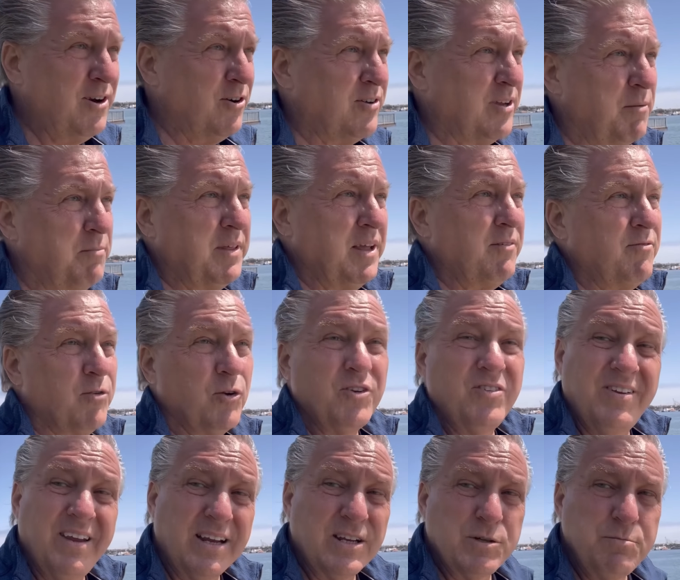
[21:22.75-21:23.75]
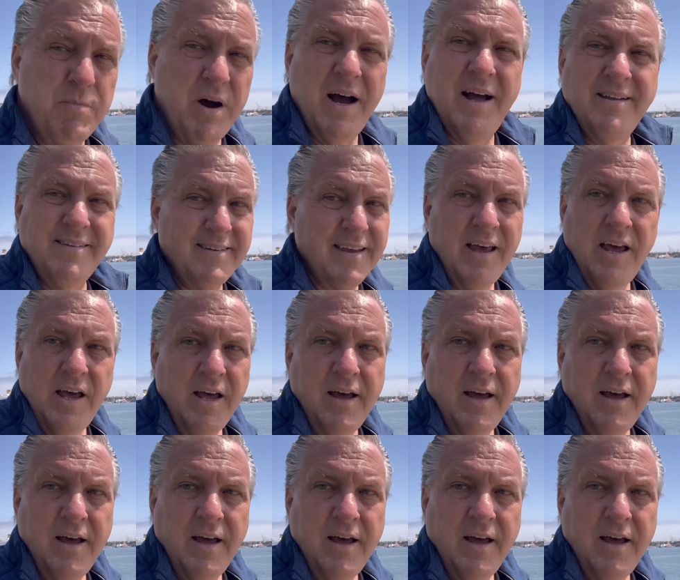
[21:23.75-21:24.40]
or something for six months.